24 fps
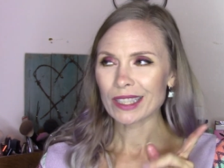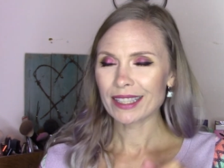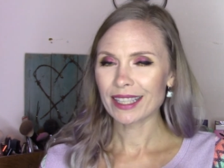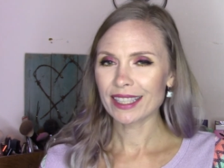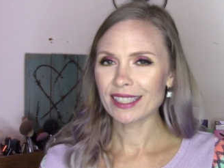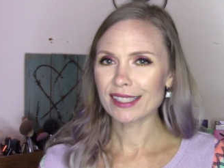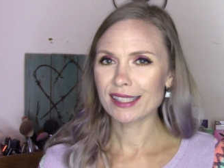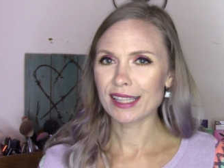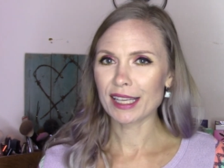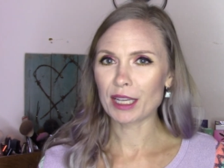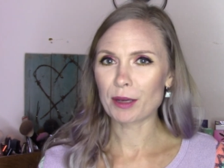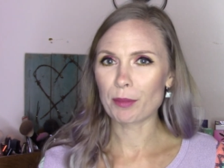
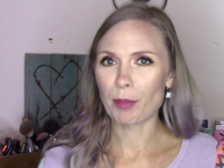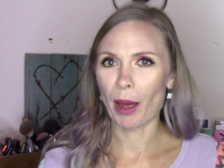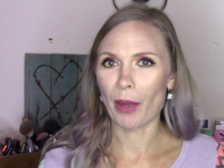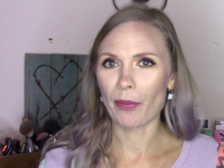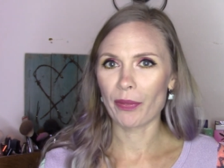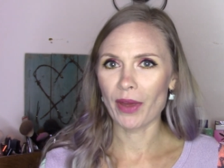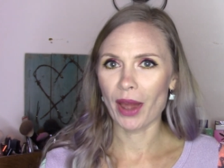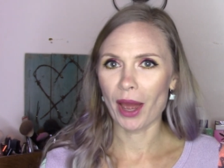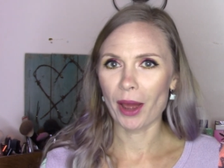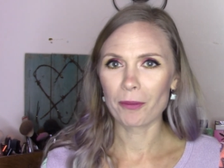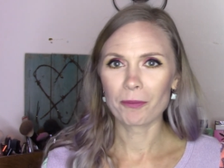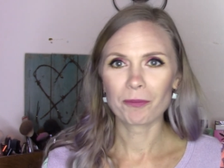Let's think
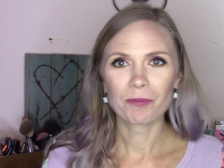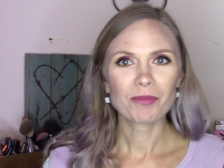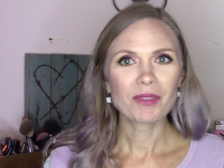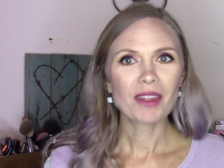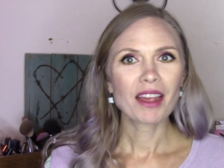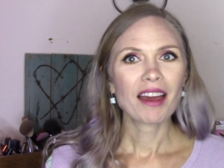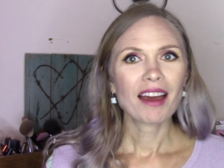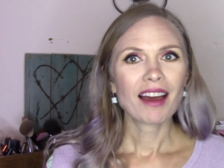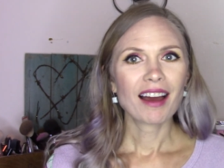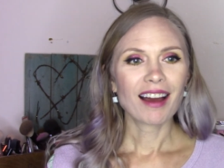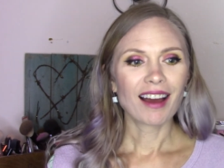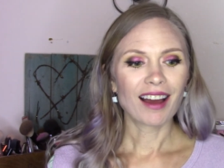about that.
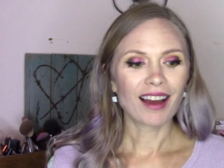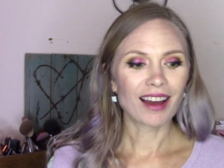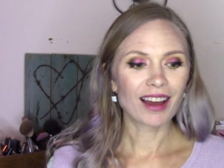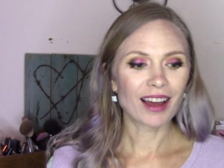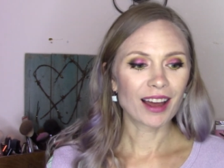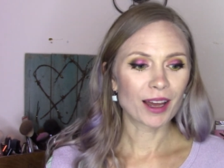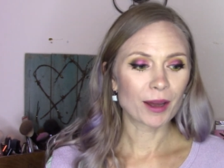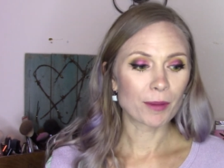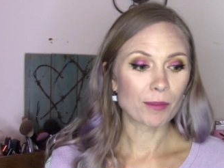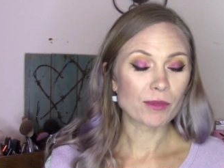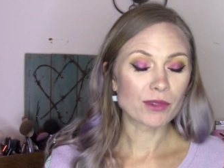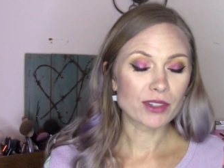
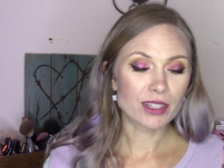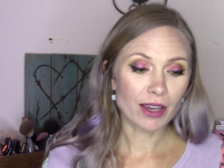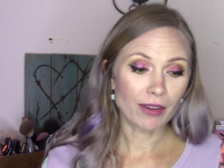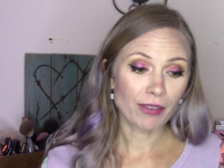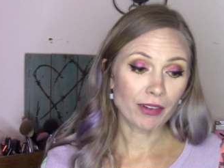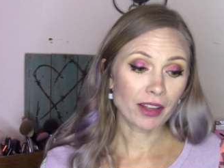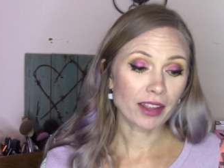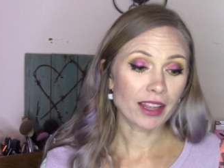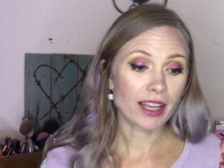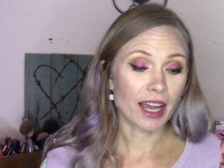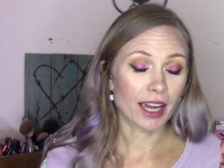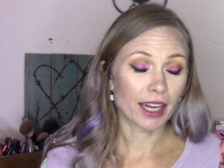
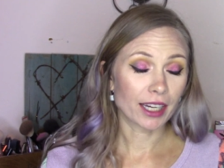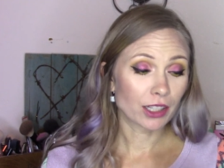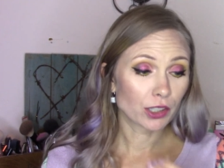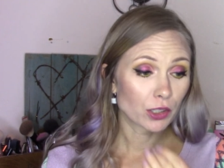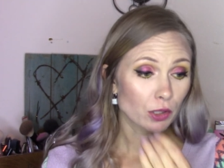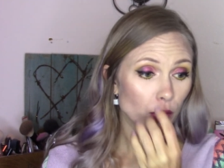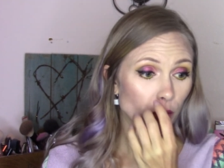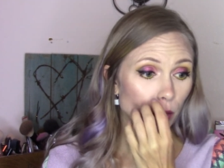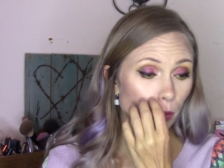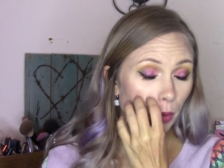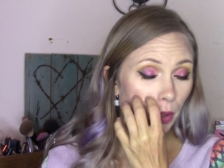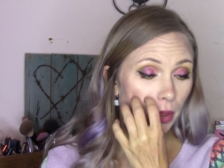Definitely I can
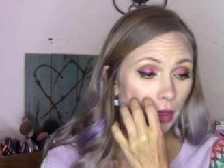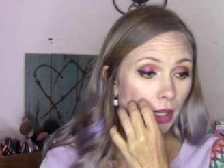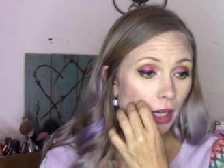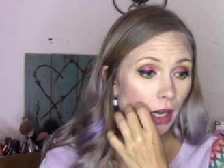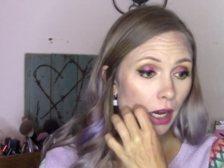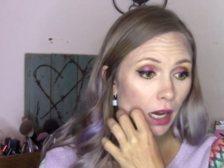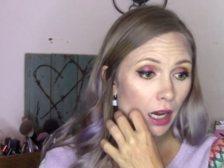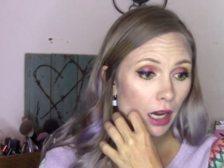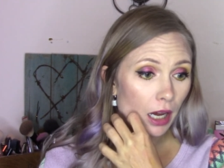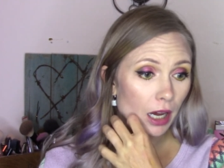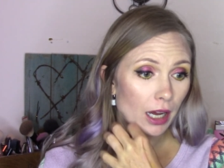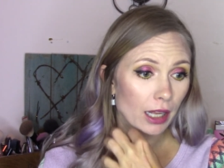do it with
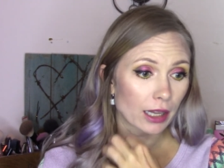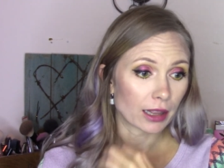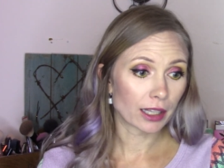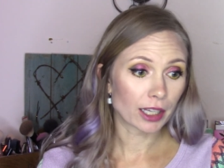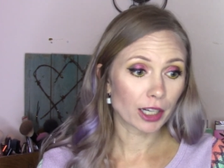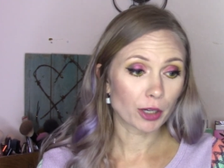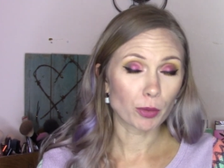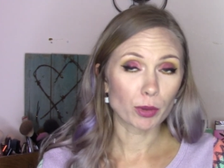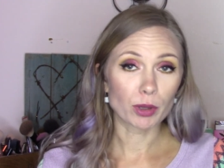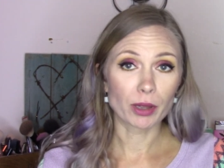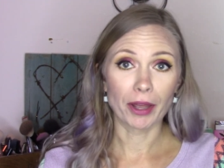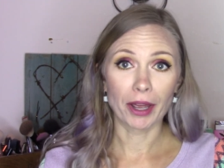
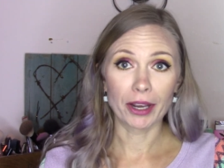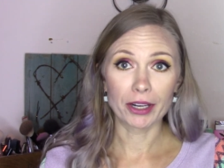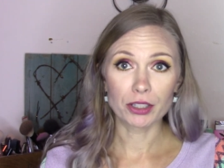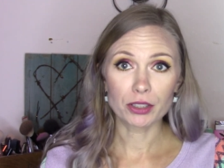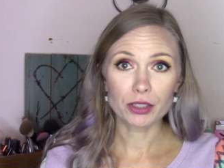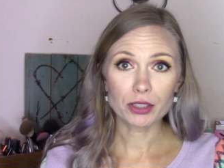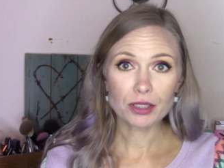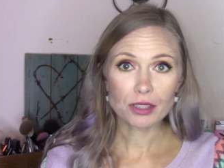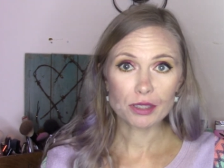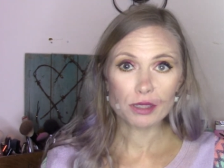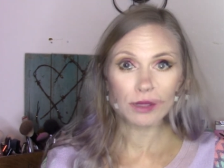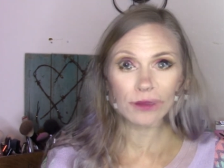liquid
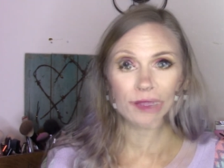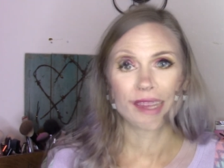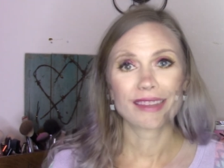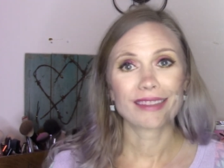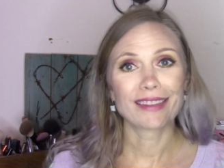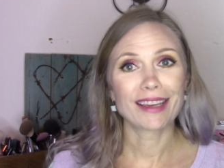liners.